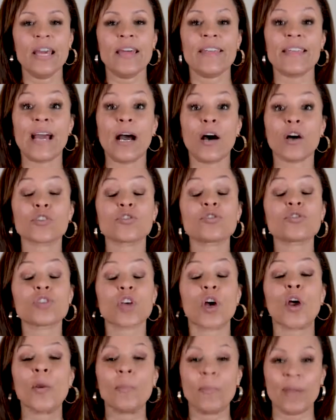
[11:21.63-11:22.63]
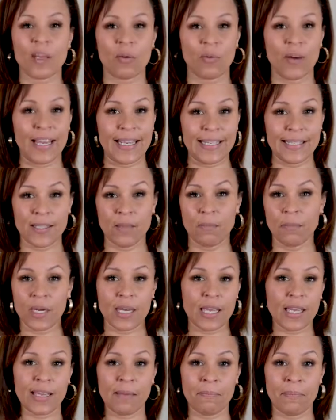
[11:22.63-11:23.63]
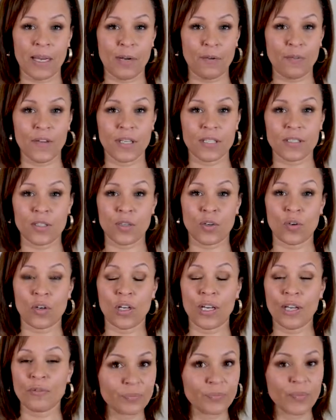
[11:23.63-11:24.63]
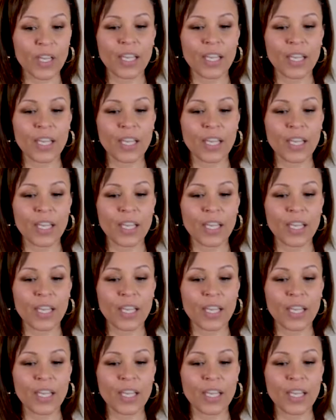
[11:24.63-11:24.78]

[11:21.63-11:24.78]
There are so many ways that money can manifest in your life.